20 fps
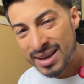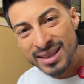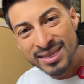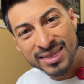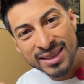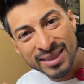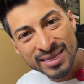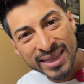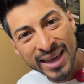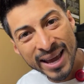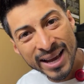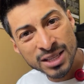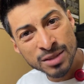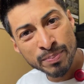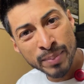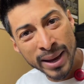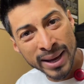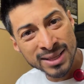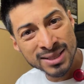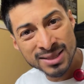the next
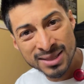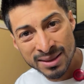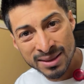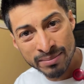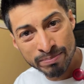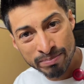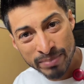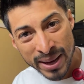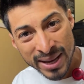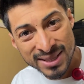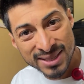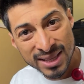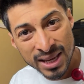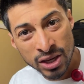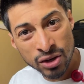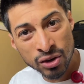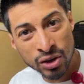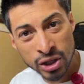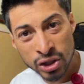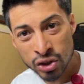best thing
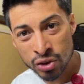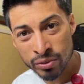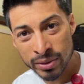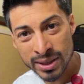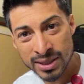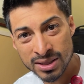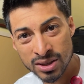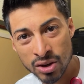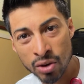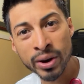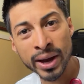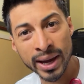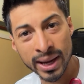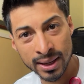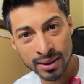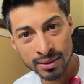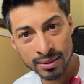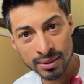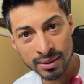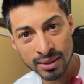you could do is,
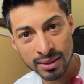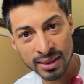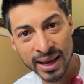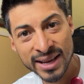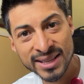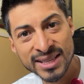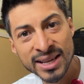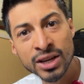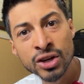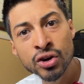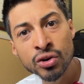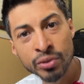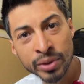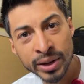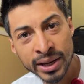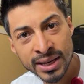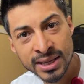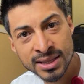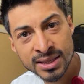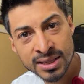okay, let's
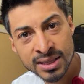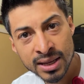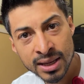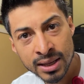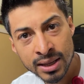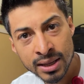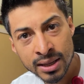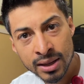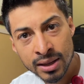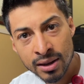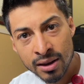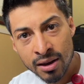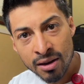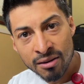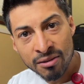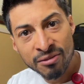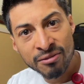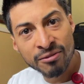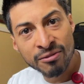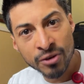increase
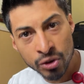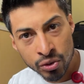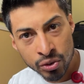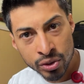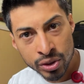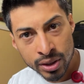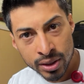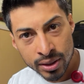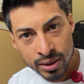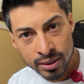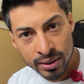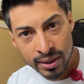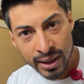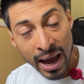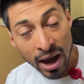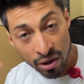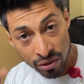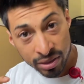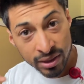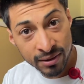
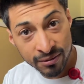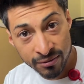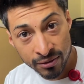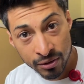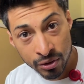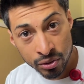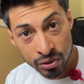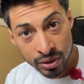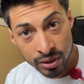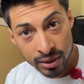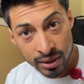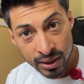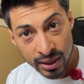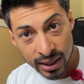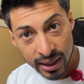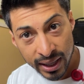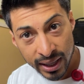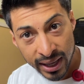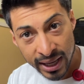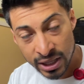healthy food
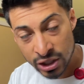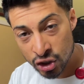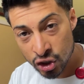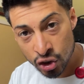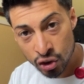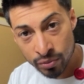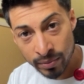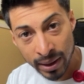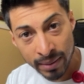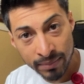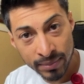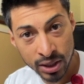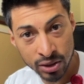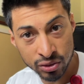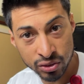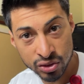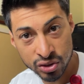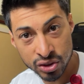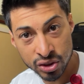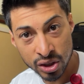into my
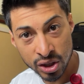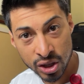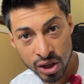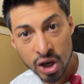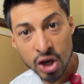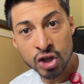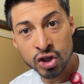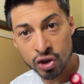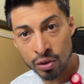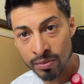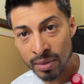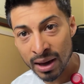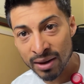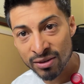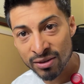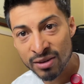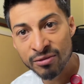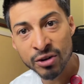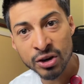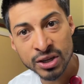meals. So
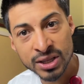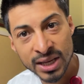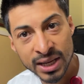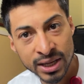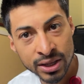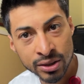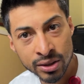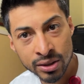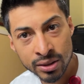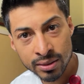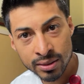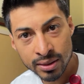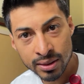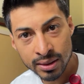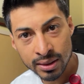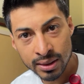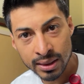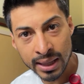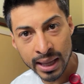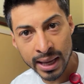maybe for dinner,
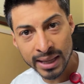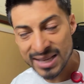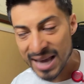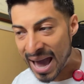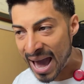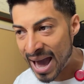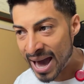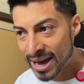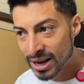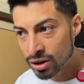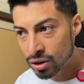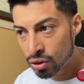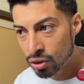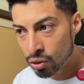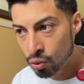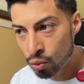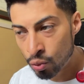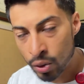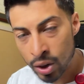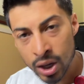let's add
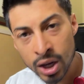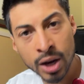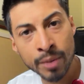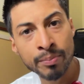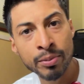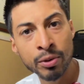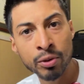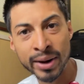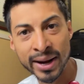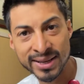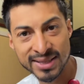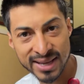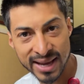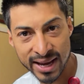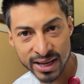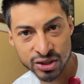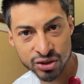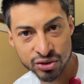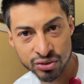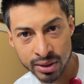one cup of rice
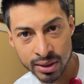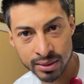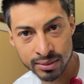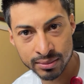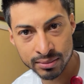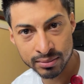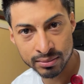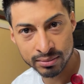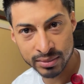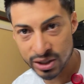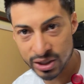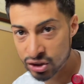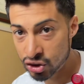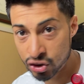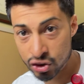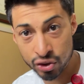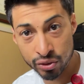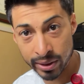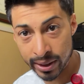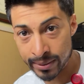extra. Let's
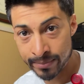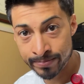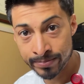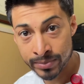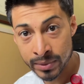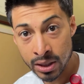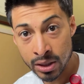just do it.